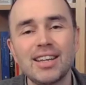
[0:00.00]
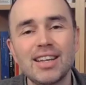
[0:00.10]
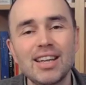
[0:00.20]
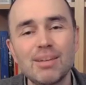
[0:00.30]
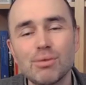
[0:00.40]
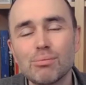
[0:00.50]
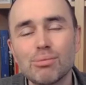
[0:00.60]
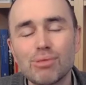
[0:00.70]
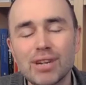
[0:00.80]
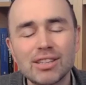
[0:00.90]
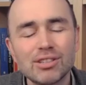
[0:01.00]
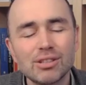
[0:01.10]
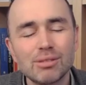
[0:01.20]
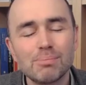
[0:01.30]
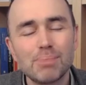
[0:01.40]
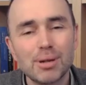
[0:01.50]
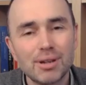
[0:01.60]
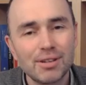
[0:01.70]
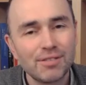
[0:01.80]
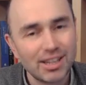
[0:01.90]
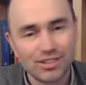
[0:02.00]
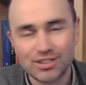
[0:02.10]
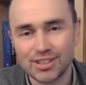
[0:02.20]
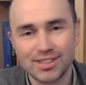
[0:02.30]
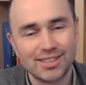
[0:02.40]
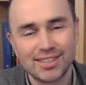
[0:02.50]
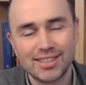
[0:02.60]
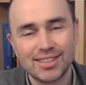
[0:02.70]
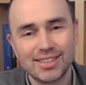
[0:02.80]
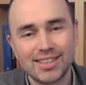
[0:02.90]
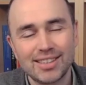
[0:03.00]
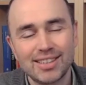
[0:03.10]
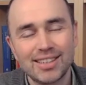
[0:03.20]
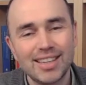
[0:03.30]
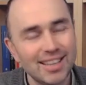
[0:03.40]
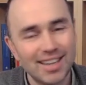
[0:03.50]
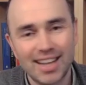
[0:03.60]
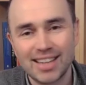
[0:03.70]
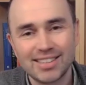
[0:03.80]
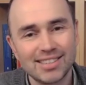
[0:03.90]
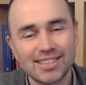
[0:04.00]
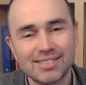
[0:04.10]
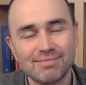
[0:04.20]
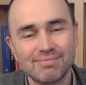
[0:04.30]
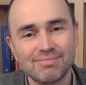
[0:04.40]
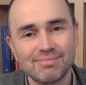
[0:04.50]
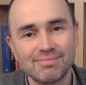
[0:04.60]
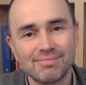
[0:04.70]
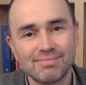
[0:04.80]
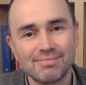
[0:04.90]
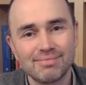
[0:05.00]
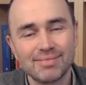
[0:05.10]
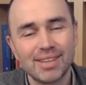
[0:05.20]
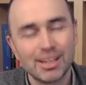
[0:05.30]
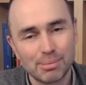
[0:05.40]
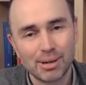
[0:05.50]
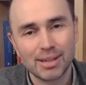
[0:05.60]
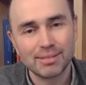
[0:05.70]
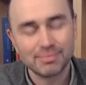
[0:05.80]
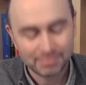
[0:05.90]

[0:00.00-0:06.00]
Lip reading: He will bring to perfection in the next. Let's pray.